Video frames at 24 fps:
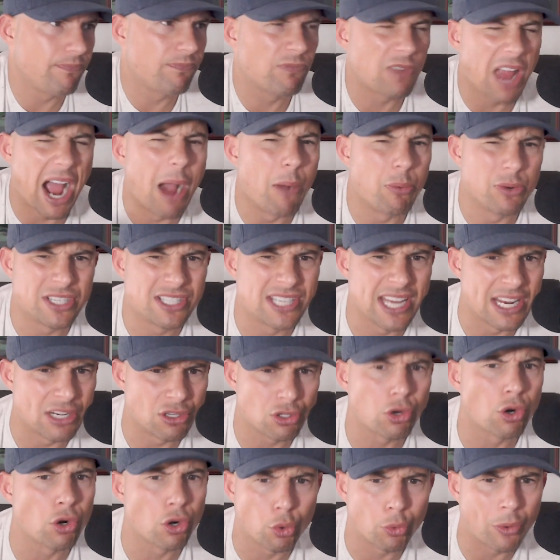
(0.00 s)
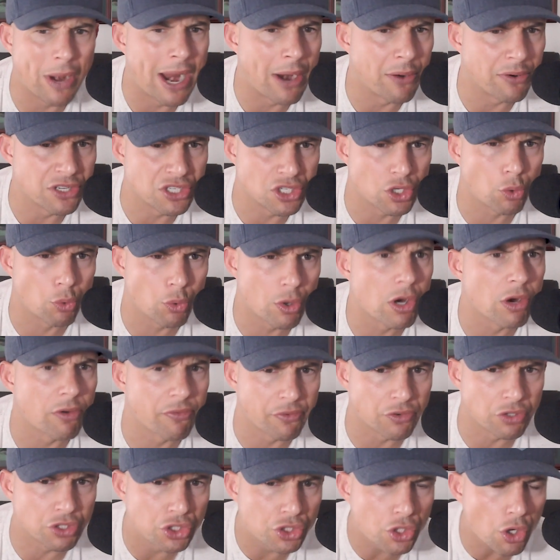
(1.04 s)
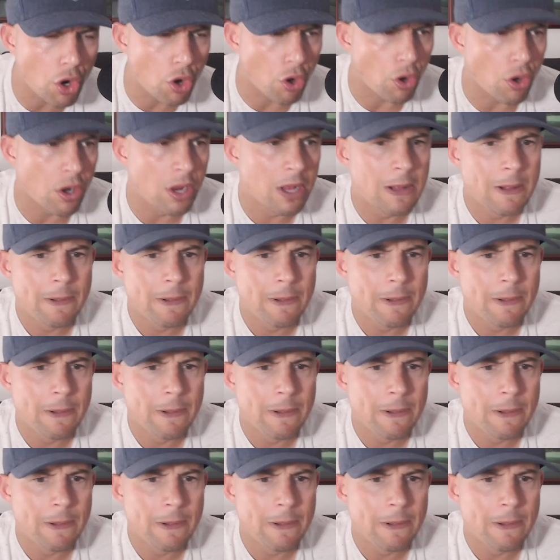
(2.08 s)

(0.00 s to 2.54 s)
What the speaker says: I would say turned around his career for sure.